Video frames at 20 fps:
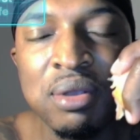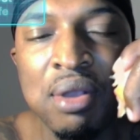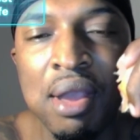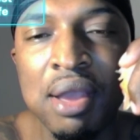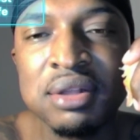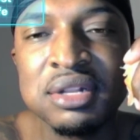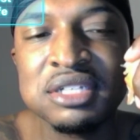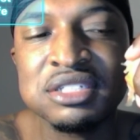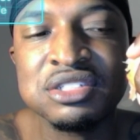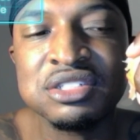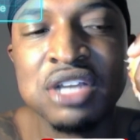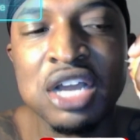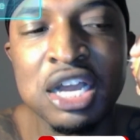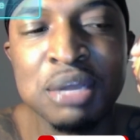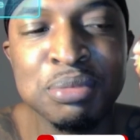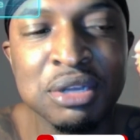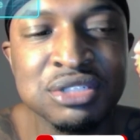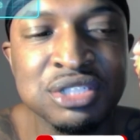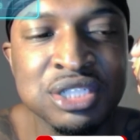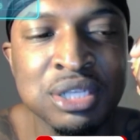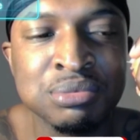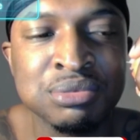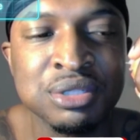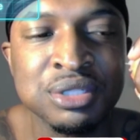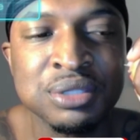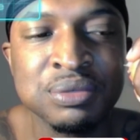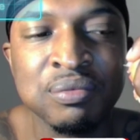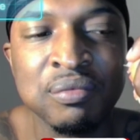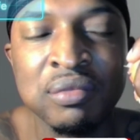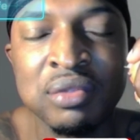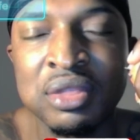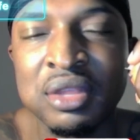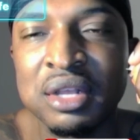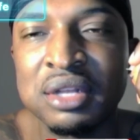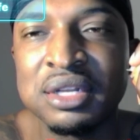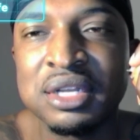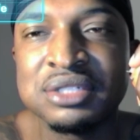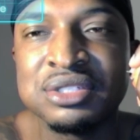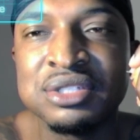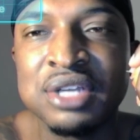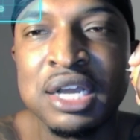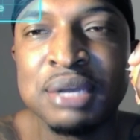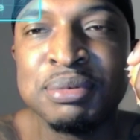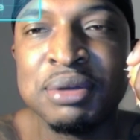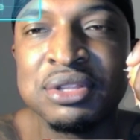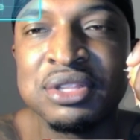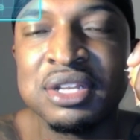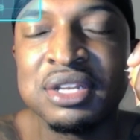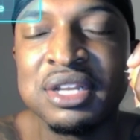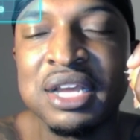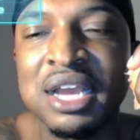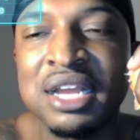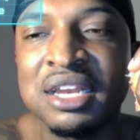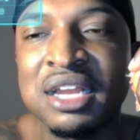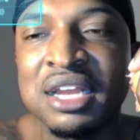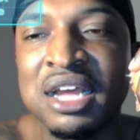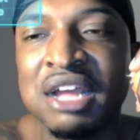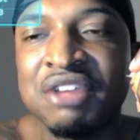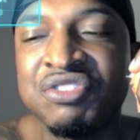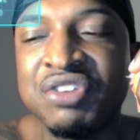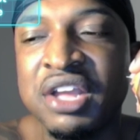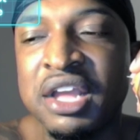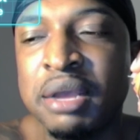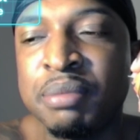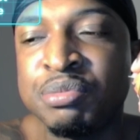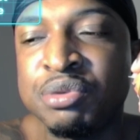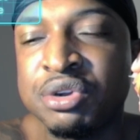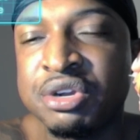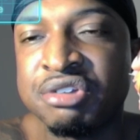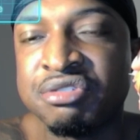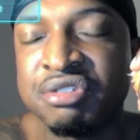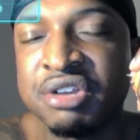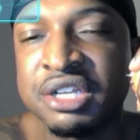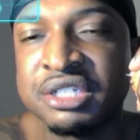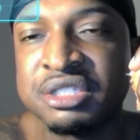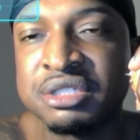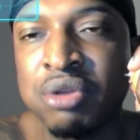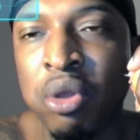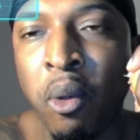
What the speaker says: Let's talk about something. Let's talk about the nightlife in Bucharest.